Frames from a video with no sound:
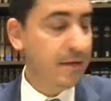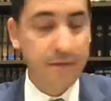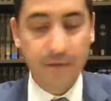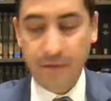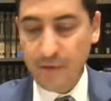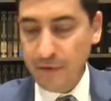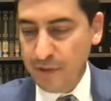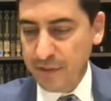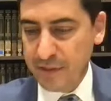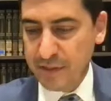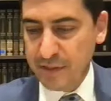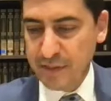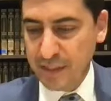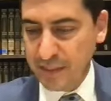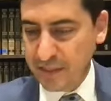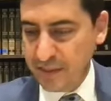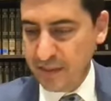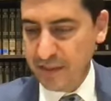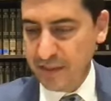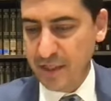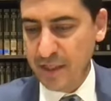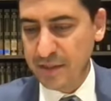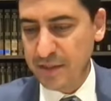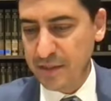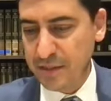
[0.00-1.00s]
30,
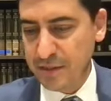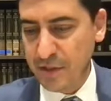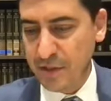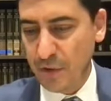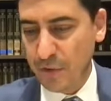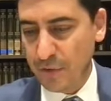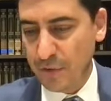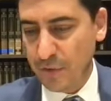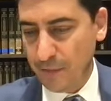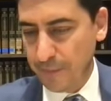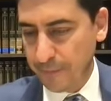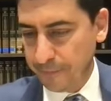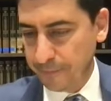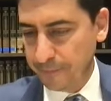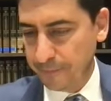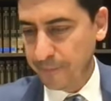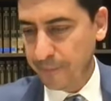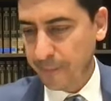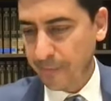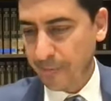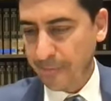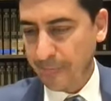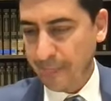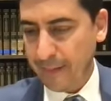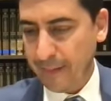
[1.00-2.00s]
60 days in total.
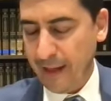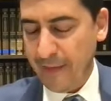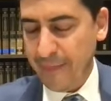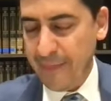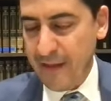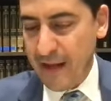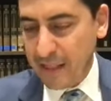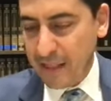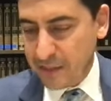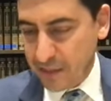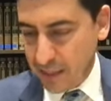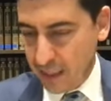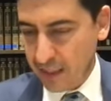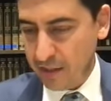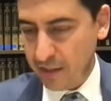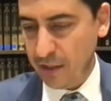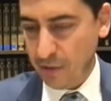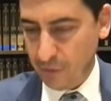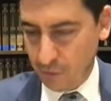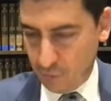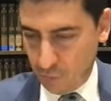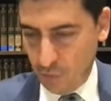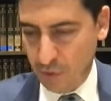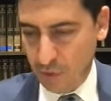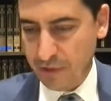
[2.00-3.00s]
And that's
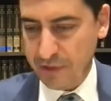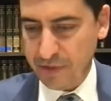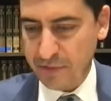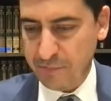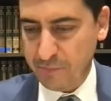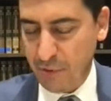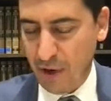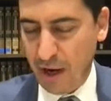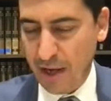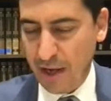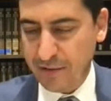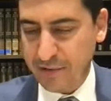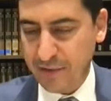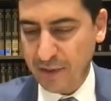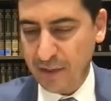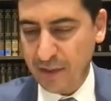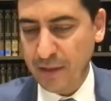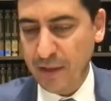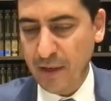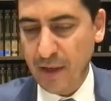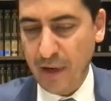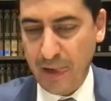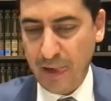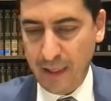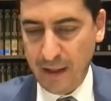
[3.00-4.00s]
according to this Breita,
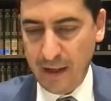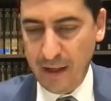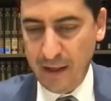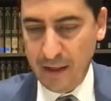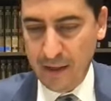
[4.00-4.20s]
uh,